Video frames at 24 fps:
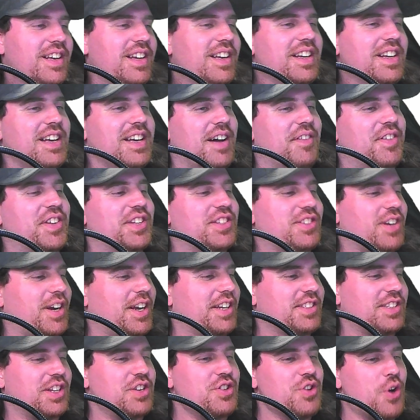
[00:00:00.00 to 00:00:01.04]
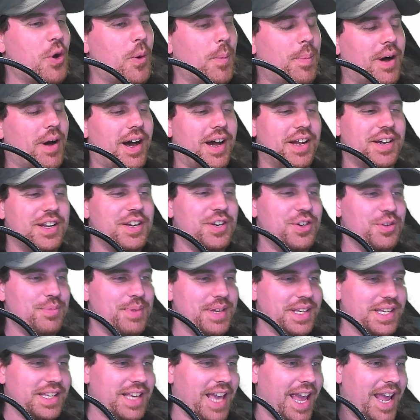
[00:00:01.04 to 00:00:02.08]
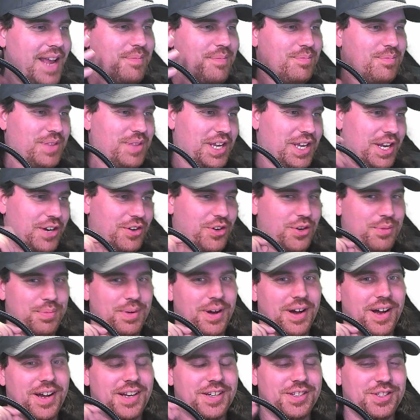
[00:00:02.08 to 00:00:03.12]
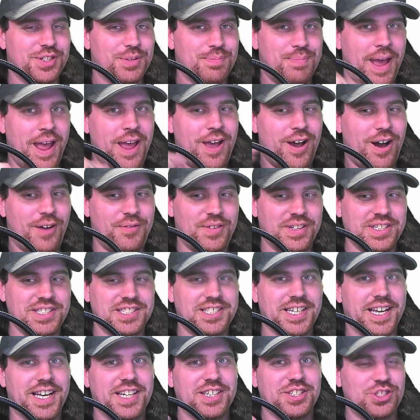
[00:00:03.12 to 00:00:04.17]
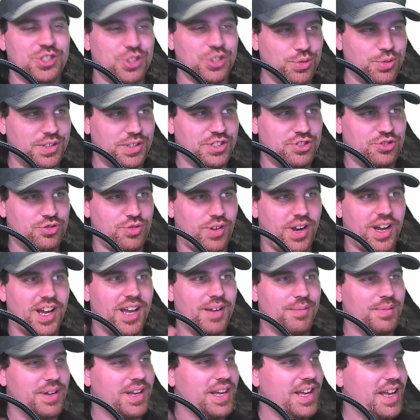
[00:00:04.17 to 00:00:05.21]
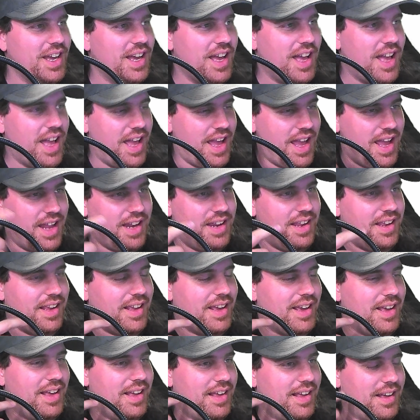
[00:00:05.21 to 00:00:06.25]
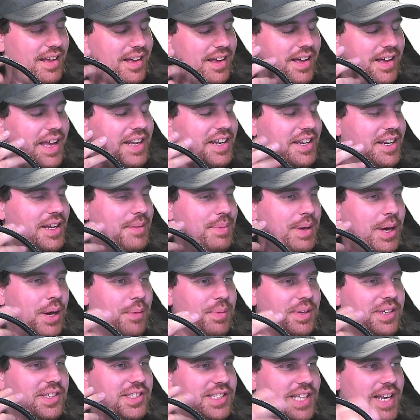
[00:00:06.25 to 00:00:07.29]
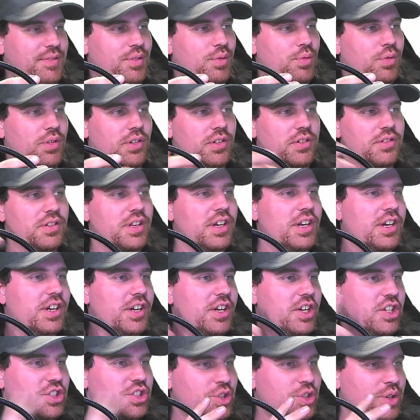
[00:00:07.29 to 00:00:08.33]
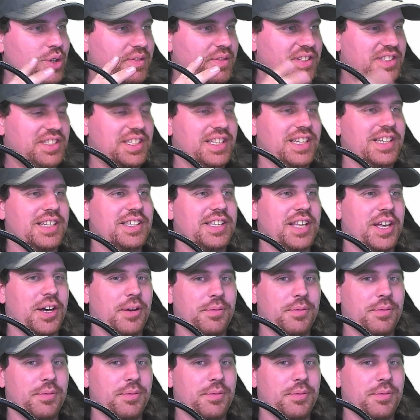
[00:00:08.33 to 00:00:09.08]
When he started as a no pawn who became the hero pawn to pay off a debt to his tribe, ended up helping save the world. 2 of his kids helped